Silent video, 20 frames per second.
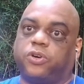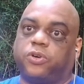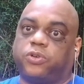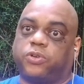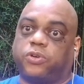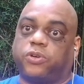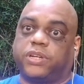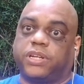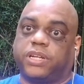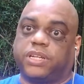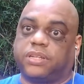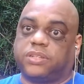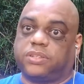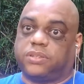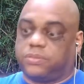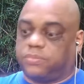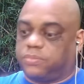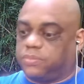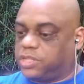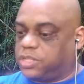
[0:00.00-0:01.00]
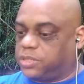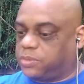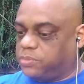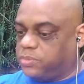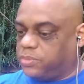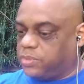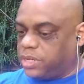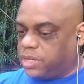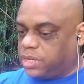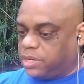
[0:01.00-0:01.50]
on the
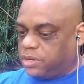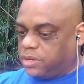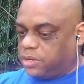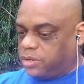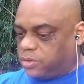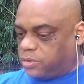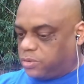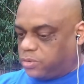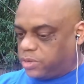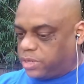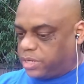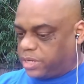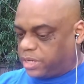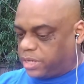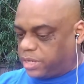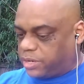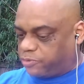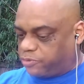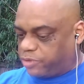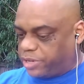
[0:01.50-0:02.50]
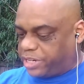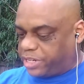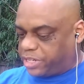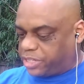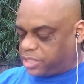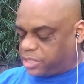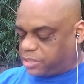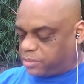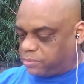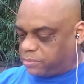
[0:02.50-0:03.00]
on the uh, rear
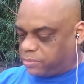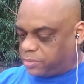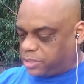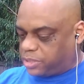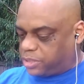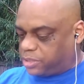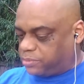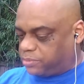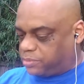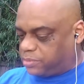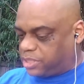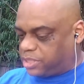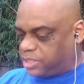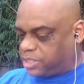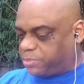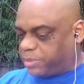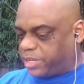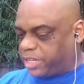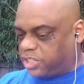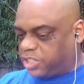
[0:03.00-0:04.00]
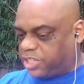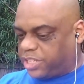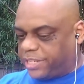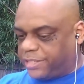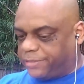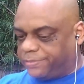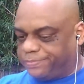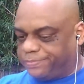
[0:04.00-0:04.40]
suspension.